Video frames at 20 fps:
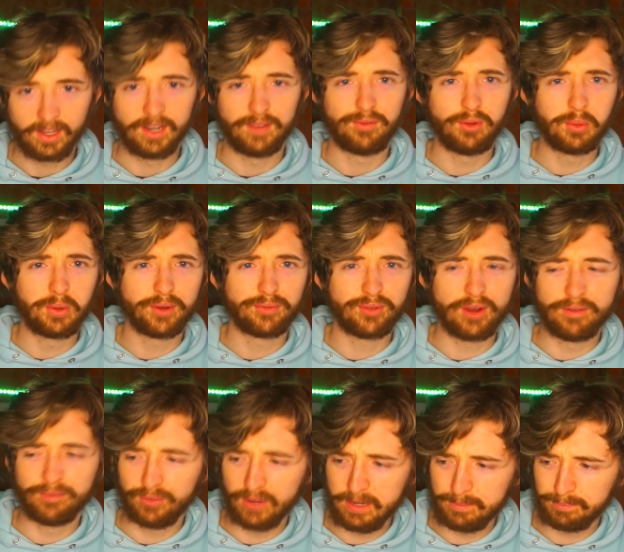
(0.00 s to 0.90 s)
And if you want a
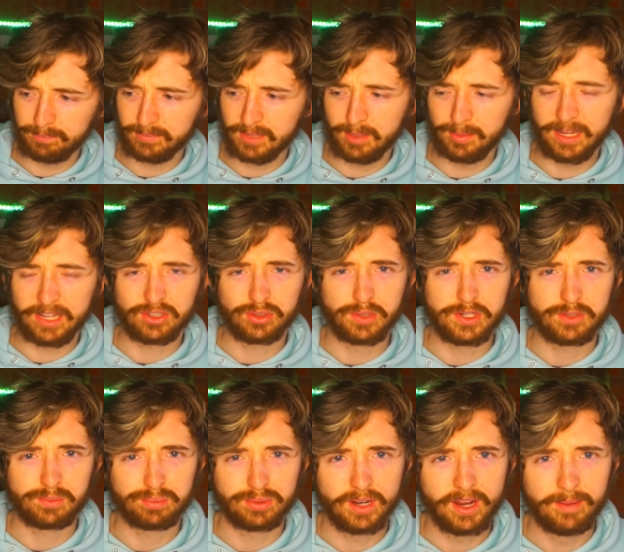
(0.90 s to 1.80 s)
front flip, give me that
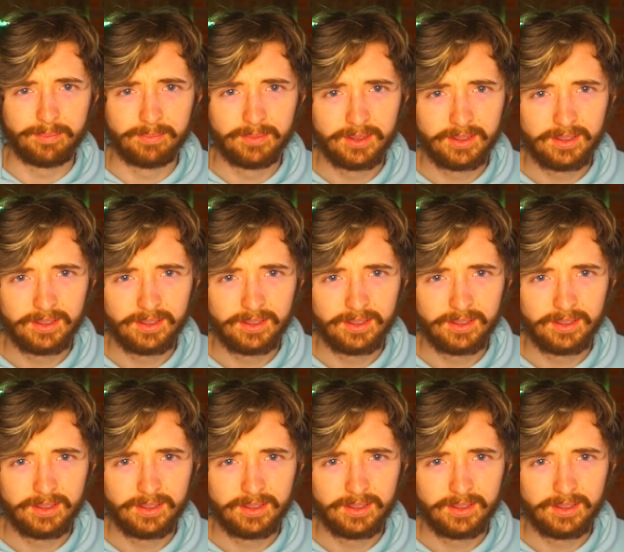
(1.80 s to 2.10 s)
Twitch Prime.